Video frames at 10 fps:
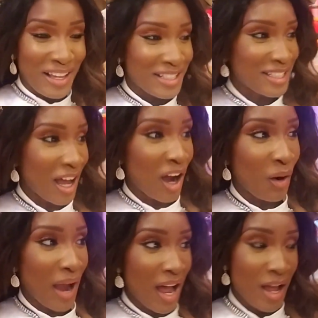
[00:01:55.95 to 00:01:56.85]

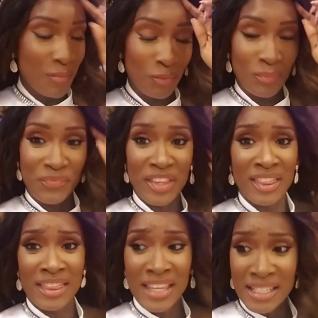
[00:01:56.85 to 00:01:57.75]
So um,
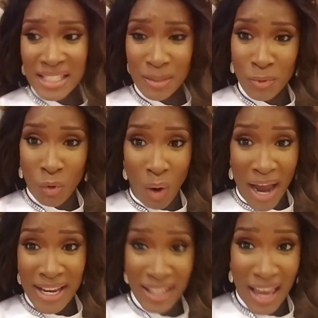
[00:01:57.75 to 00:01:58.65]
this is a,
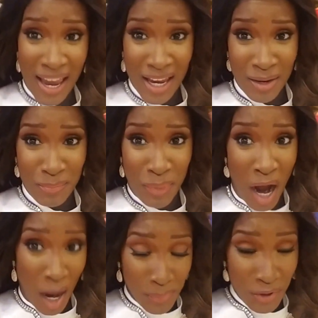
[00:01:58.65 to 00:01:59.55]
quite a
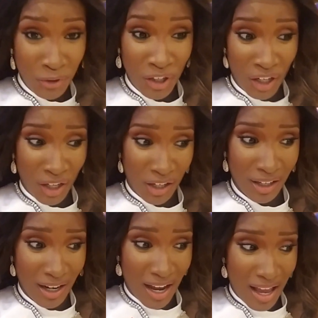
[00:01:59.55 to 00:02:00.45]
popular
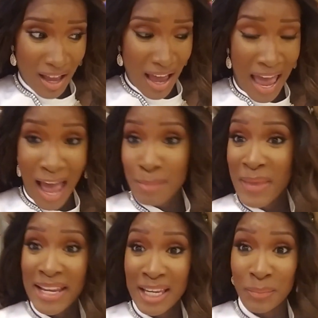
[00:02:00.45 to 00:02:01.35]
hat
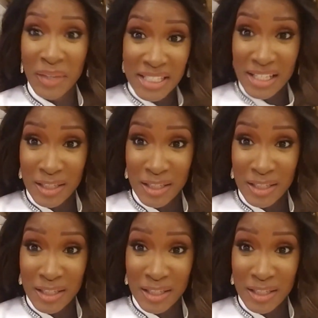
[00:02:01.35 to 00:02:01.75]
making business